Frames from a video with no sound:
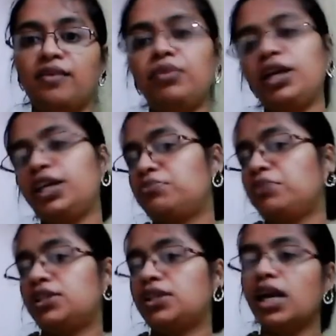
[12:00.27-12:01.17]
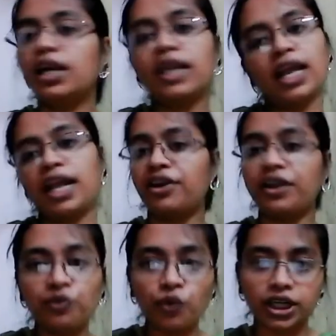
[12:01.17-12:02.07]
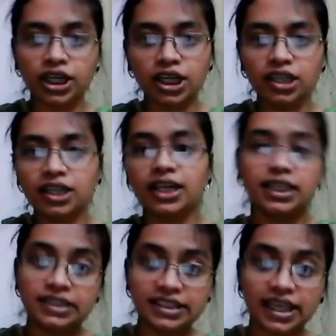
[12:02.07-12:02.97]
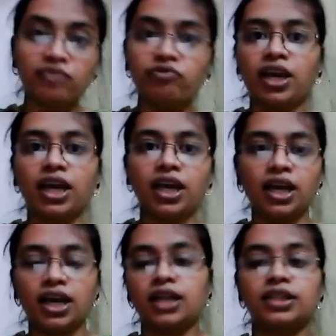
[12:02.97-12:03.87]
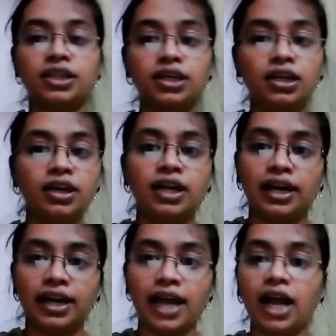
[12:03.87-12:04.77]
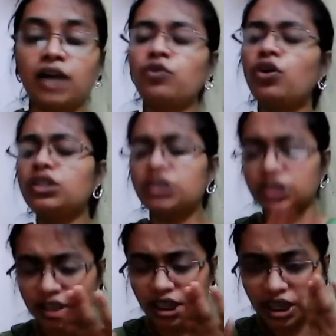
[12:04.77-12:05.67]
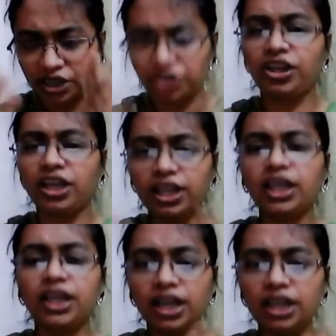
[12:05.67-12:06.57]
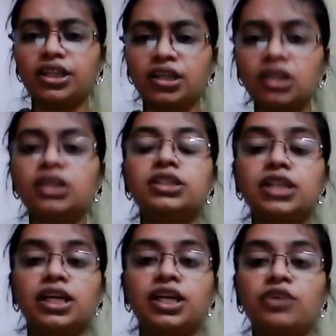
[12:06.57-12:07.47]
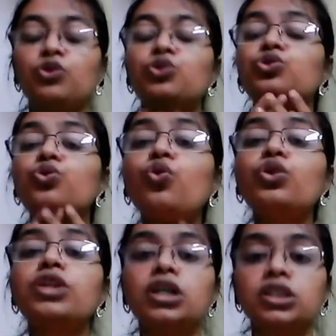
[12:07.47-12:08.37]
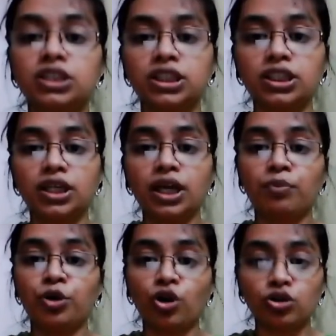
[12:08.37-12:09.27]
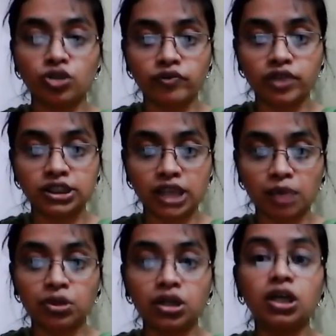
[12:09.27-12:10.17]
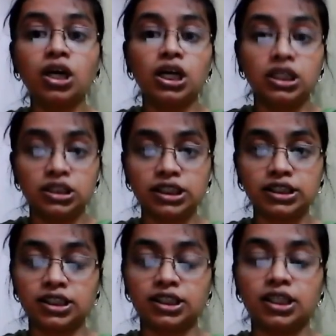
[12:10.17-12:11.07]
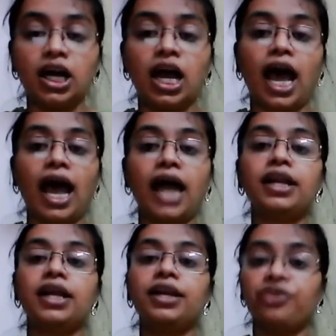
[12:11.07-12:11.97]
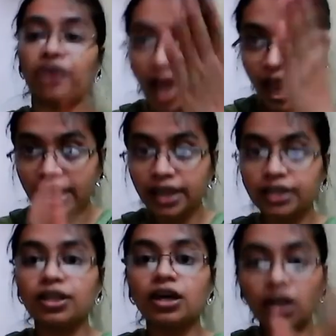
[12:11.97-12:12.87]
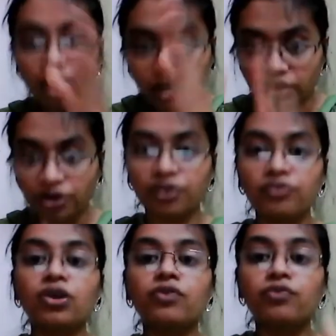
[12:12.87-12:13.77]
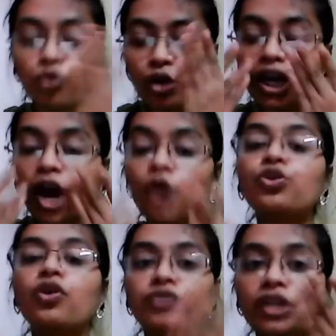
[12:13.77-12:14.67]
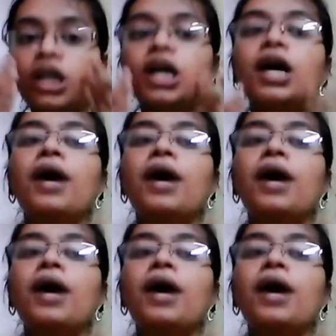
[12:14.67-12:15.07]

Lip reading: Please, miss, can I drink water? Same way, the land was drinking it thirstily. It was so thirsty because of the summer season and it drank the river flowing out of the